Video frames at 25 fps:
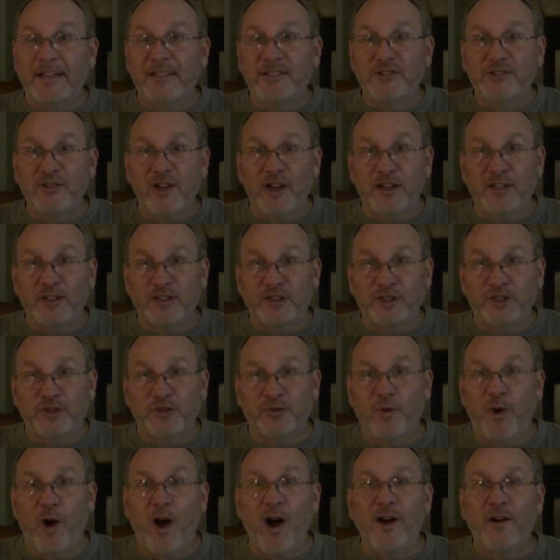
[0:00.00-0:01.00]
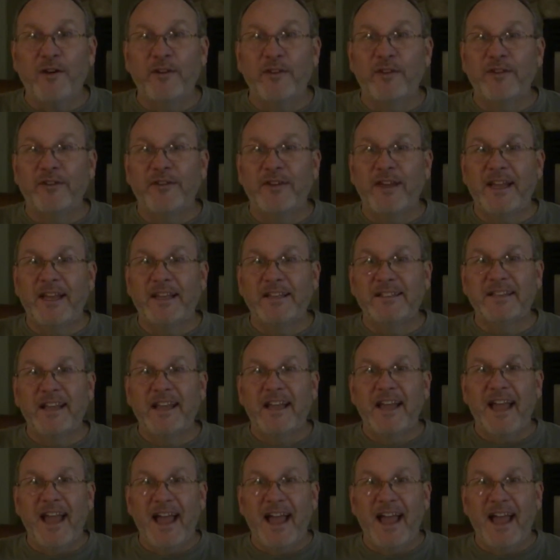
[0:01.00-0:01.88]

It's not as strong in the taste